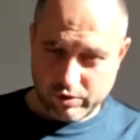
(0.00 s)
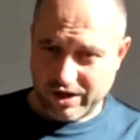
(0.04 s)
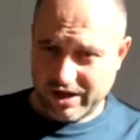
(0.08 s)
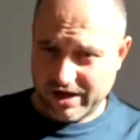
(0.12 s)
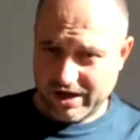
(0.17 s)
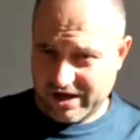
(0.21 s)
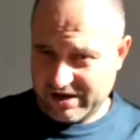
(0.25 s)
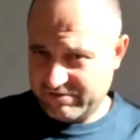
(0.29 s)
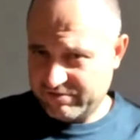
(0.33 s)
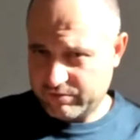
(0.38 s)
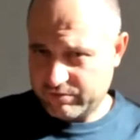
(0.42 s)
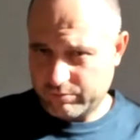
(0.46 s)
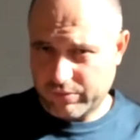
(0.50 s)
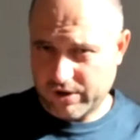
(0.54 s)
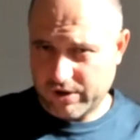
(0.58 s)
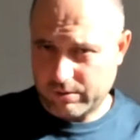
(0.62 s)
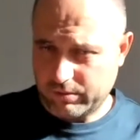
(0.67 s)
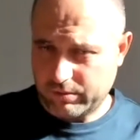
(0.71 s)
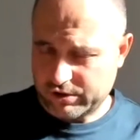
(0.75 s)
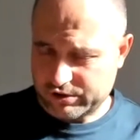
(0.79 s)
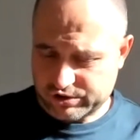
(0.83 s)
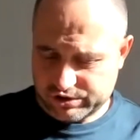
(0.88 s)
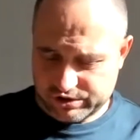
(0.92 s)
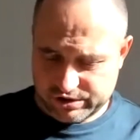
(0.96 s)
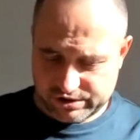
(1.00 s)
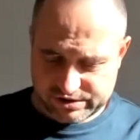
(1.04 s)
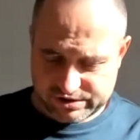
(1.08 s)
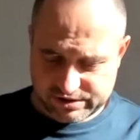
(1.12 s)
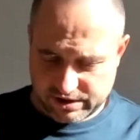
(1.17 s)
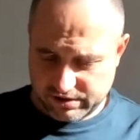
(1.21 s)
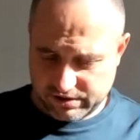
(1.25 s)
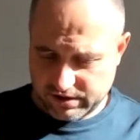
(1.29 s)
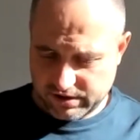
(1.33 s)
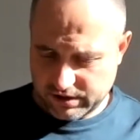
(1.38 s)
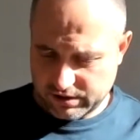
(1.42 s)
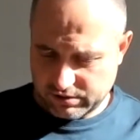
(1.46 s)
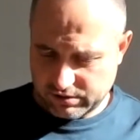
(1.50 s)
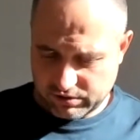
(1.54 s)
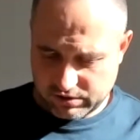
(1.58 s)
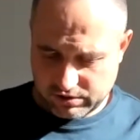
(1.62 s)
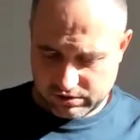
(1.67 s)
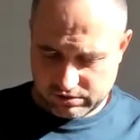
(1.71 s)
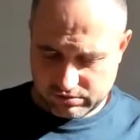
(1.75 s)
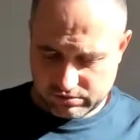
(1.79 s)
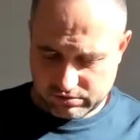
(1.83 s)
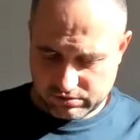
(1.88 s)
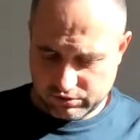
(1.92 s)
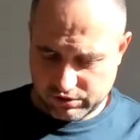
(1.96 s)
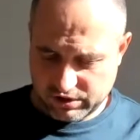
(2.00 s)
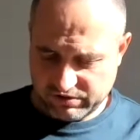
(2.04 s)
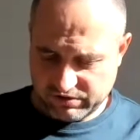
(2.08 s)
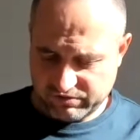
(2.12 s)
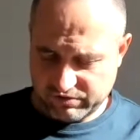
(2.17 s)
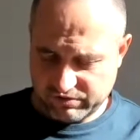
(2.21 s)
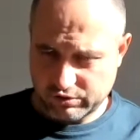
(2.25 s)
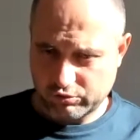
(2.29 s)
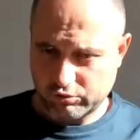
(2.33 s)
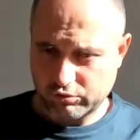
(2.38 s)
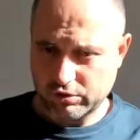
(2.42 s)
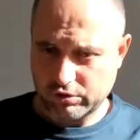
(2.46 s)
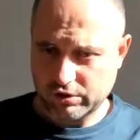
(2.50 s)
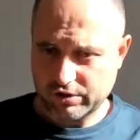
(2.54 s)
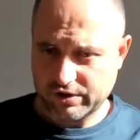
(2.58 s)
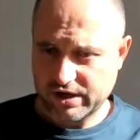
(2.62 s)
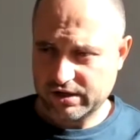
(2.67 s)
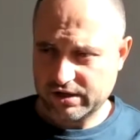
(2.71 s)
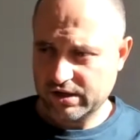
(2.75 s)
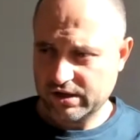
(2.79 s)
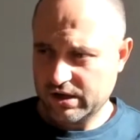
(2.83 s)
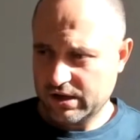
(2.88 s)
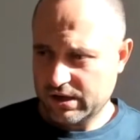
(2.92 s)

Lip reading: I even published this. I think you could even Google that.